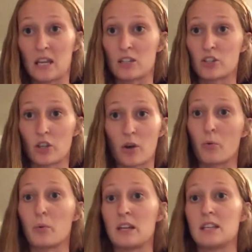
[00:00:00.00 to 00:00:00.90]
And so
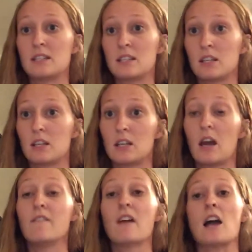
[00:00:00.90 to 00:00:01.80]
we need to
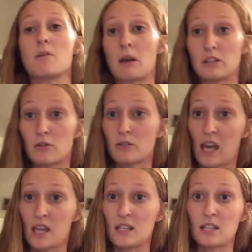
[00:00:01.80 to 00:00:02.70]
evaluate those
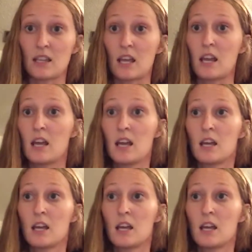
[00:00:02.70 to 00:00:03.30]
kids and then